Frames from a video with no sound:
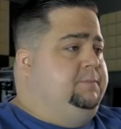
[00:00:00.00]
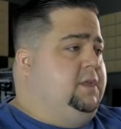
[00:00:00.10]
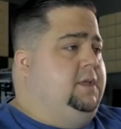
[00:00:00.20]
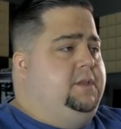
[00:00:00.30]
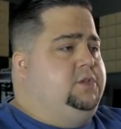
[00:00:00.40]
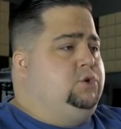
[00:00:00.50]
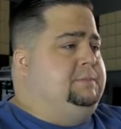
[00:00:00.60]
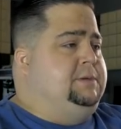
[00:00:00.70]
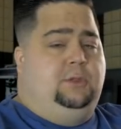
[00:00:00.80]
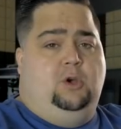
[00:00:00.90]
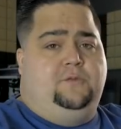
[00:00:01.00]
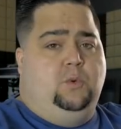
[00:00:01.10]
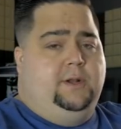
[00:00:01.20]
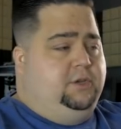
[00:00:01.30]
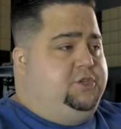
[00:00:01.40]
in the description below if you
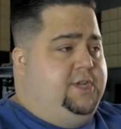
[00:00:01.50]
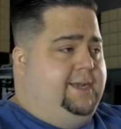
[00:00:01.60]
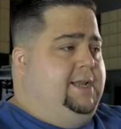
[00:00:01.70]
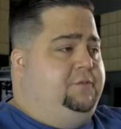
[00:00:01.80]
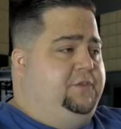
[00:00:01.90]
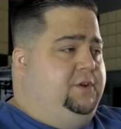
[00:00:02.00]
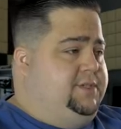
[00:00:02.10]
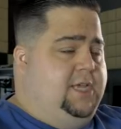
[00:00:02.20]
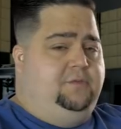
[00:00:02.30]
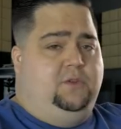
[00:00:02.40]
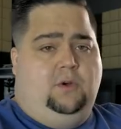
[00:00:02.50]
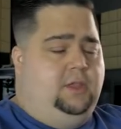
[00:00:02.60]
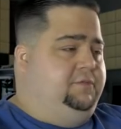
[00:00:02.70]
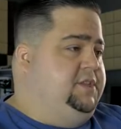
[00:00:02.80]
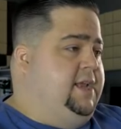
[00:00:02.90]
want to go check it out for yourself and all
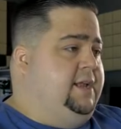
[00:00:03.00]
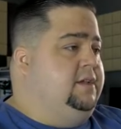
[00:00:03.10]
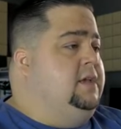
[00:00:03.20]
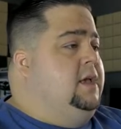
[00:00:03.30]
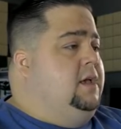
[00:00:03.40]
of the data.